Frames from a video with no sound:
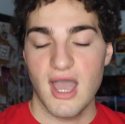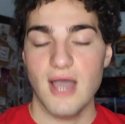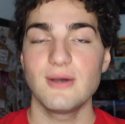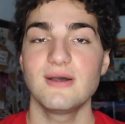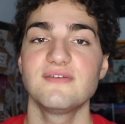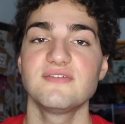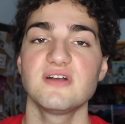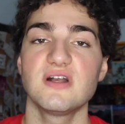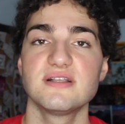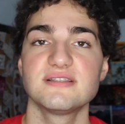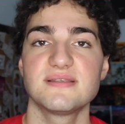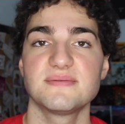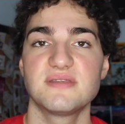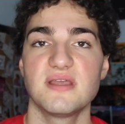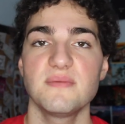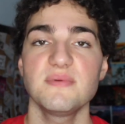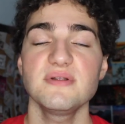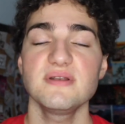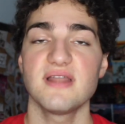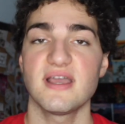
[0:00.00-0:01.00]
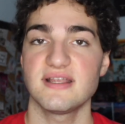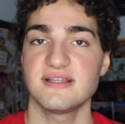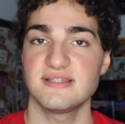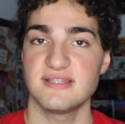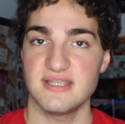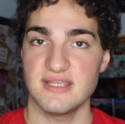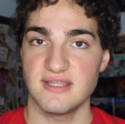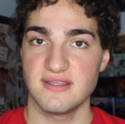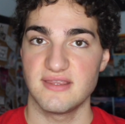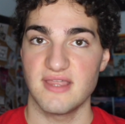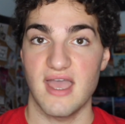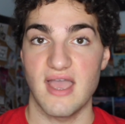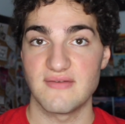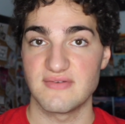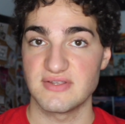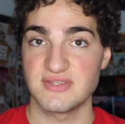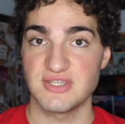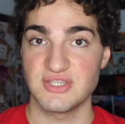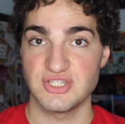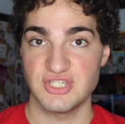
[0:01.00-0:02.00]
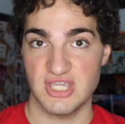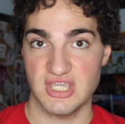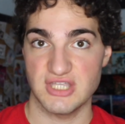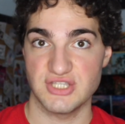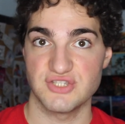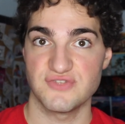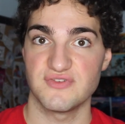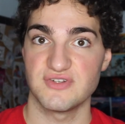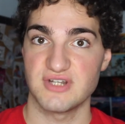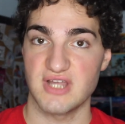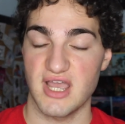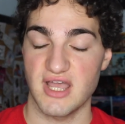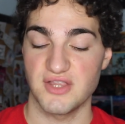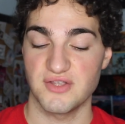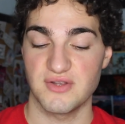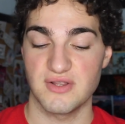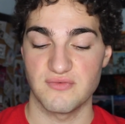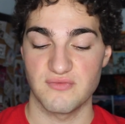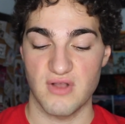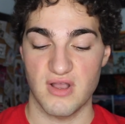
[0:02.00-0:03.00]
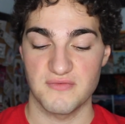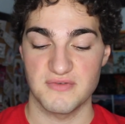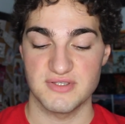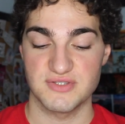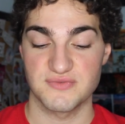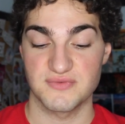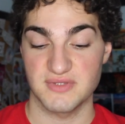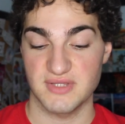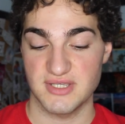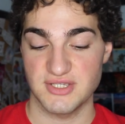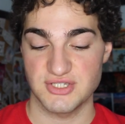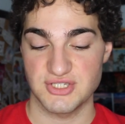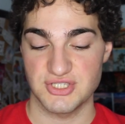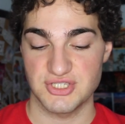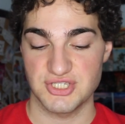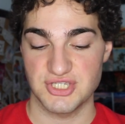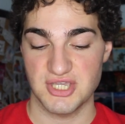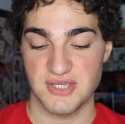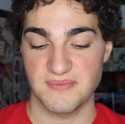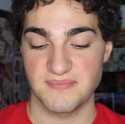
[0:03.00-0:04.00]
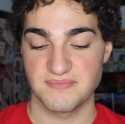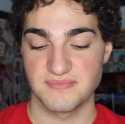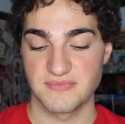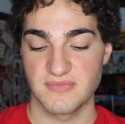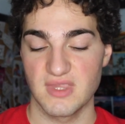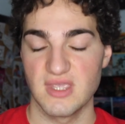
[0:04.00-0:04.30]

However, on September 19th, everything changed for Tyler and Robbie's relationship.